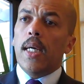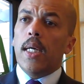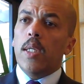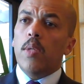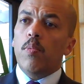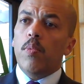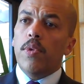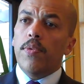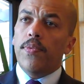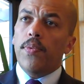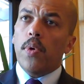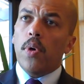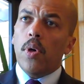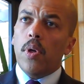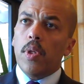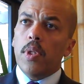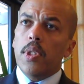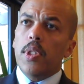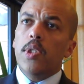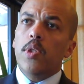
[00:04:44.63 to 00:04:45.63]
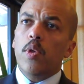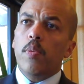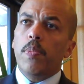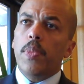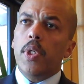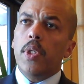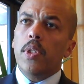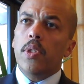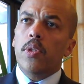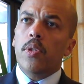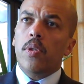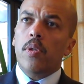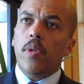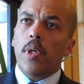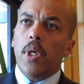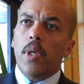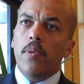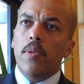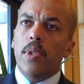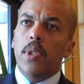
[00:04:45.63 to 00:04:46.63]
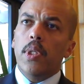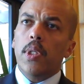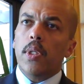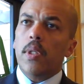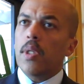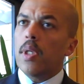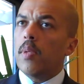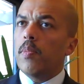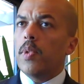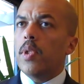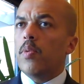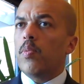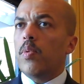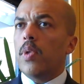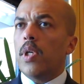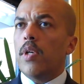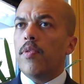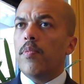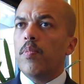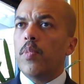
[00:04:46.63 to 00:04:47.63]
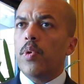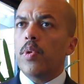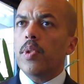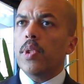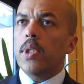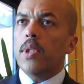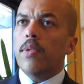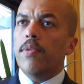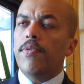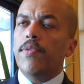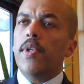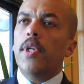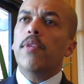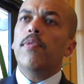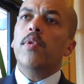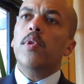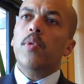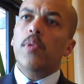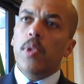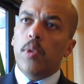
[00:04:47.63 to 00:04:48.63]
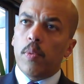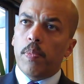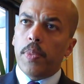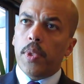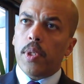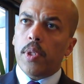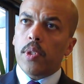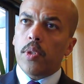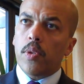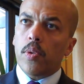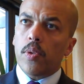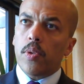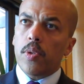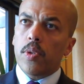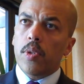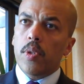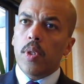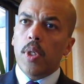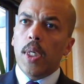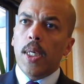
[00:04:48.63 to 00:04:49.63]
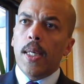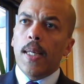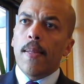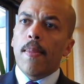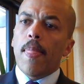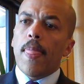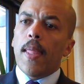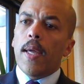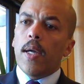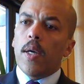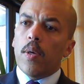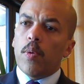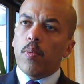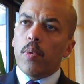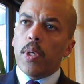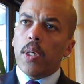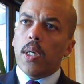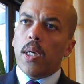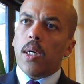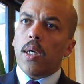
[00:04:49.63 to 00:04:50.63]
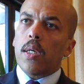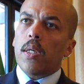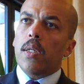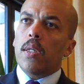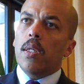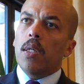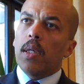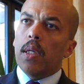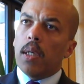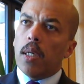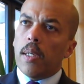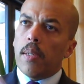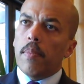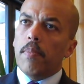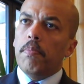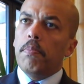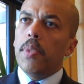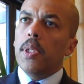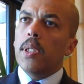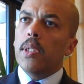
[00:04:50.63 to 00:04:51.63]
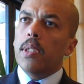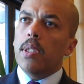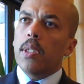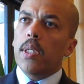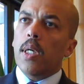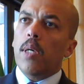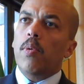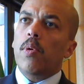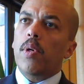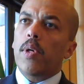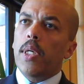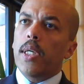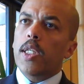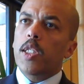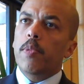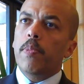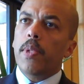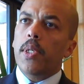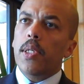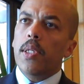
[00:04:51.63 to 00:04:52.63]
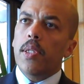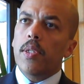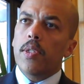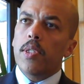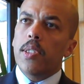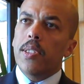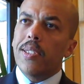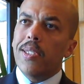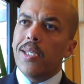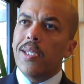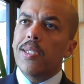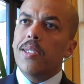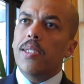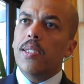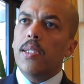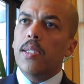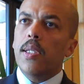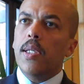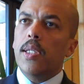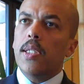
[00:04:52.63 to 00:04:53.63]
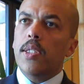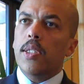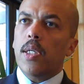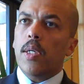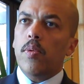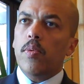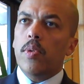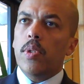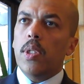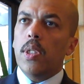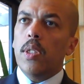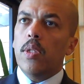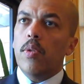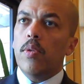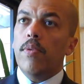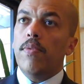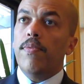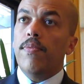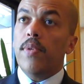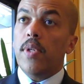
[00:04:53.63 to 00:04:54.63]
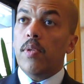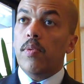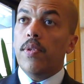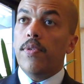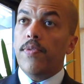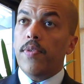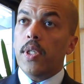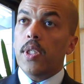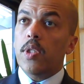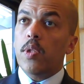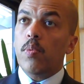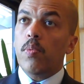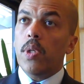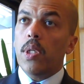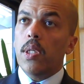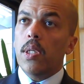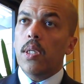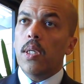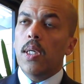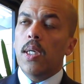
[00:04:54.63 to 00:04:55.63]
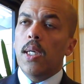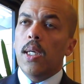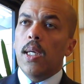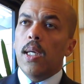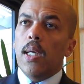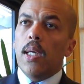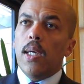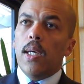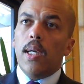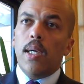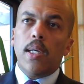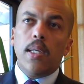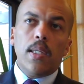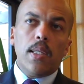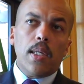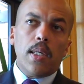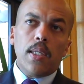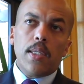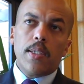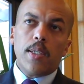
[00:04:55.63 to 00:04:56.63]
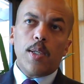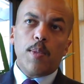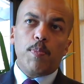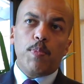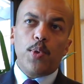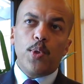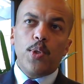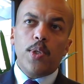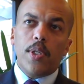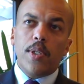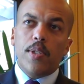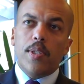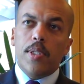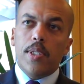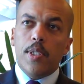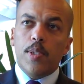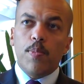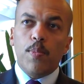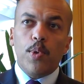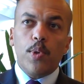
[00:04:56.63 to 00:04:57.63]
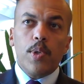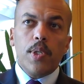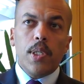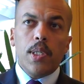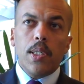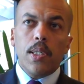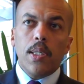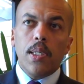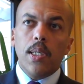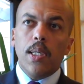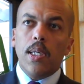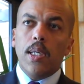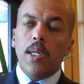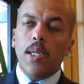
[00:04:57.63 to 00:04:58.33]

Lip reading: And with all these operators out there, we have more than 500 operators, we are building our experience days in, days out in a very fast way. And as I pointed out this morning,